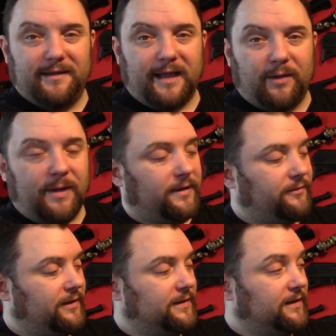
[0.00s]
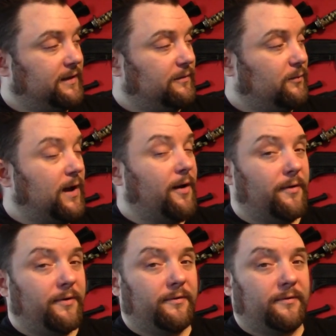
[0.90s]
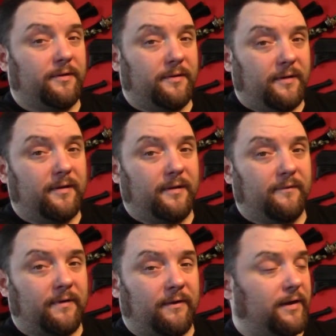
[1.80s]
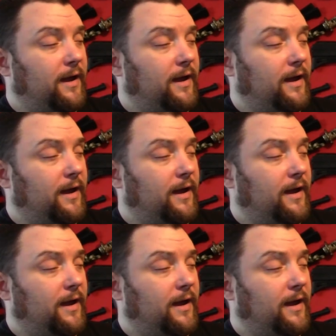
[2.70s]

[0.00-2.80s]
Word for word: how accurate is it? Well, very